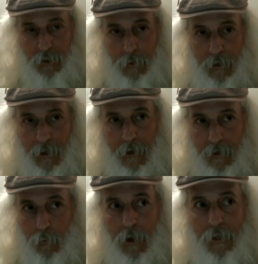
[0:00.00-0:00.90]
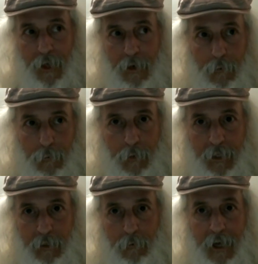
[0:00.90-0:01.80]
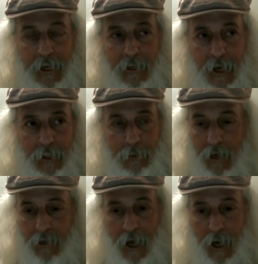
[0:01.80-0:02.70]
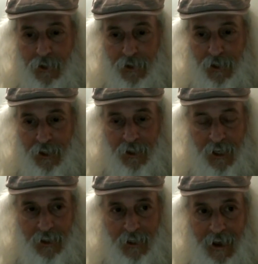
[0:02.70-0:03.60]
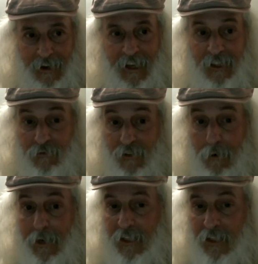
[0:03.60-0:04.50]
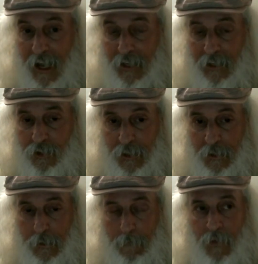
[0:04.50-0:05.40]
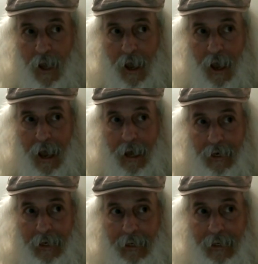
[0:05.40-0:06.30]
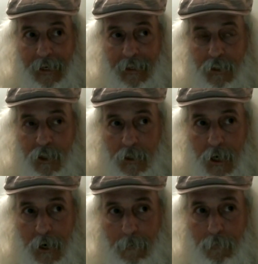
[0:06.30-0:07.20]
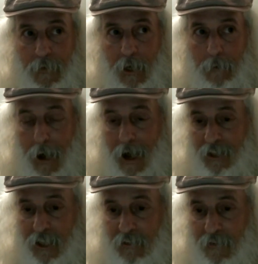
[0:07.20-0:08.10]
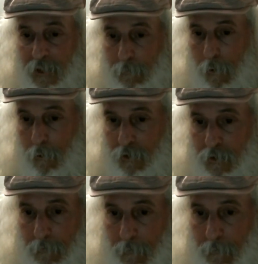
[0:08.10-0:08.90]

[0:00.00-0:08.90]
what one thing we can recognize about consciousness is that it's very intelligent and it is um, positive as opposed to